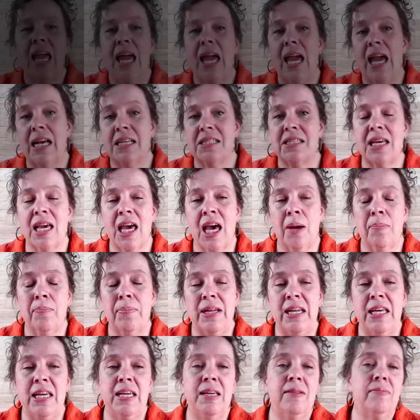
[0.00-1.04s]
As a
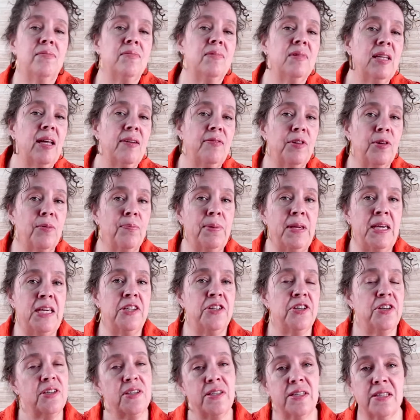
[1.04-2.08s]
company, Love Your
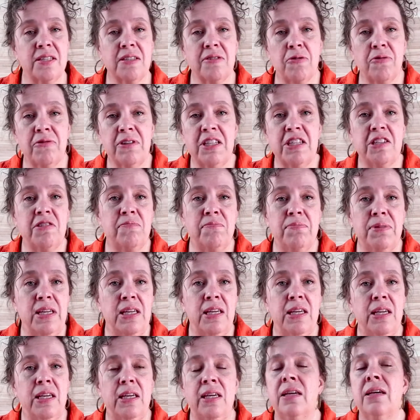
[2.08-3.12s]
Peaches is going to
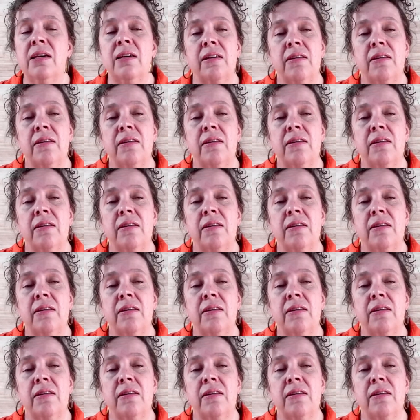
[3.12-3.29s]
be